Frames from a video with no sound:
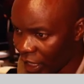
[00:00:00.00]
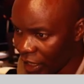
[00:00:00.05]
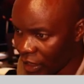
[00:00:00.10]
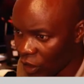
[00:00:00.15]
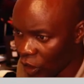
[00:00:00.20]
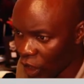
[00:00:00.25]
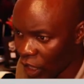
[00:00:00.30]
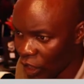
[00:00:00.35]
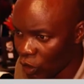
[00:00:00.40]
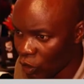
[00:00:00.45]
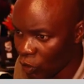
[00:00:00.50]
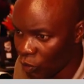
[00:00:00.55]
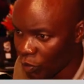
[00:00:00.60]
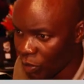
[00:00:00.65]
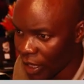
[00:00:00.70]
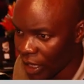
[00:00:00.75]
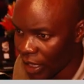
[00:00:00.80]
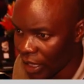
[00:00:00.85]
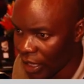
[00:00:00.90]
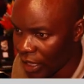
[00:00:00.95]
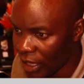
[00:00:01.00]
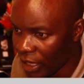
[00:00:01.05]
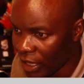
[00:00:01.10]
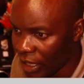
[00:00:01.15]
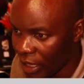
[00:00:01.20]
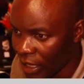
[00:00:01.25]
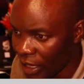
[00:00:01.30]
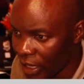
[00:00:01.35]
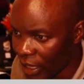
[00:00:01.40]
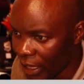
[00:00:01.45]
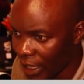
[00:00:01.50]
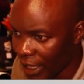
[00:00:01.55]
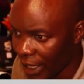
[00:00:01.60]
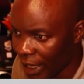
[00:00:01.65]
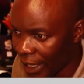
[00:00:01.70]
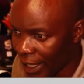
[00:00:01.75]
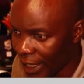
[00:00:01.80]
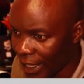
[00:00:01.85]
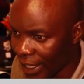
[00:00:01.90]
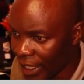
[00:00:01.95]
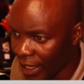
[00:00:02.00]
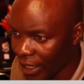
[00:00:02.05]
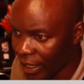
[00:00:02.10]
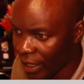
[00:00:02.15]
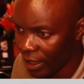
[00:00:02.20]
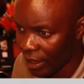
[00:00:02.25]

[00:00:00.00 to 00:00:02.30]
is going to be link